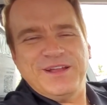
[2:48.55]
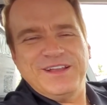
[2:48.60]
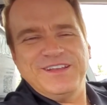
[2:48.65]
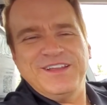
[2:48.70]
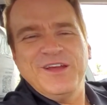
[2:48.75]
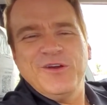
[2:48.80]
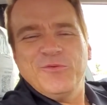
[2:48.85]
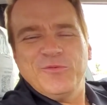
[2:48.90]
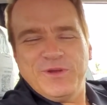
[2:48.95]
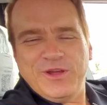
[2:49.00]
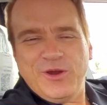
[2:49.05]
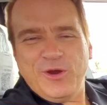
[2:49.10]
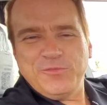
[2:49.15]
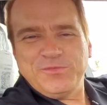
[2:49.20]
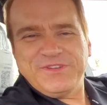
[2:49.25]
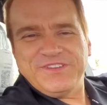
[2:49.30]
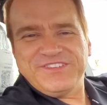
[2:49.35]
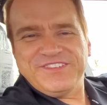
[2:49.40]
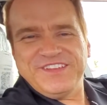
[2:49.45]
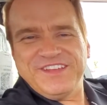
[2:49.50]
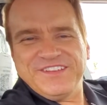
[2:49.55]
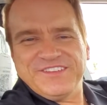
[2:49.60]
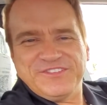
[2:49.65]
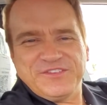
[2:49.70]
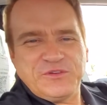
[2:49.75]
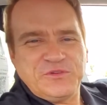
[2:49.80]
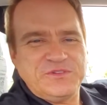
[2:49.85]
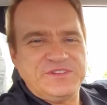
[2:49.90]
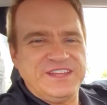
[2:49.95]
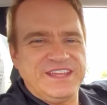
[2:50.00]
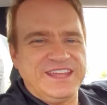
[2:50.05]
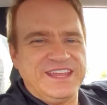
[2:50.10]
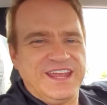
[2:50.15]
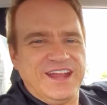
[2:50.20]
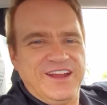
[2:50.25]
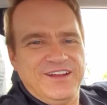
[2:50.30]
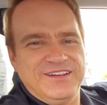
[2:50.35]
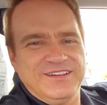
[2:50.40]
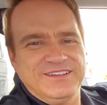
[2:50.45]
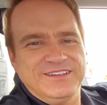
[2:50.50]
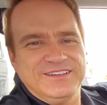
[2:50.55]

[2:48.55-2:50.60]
button. We hope to see you soon. Take care.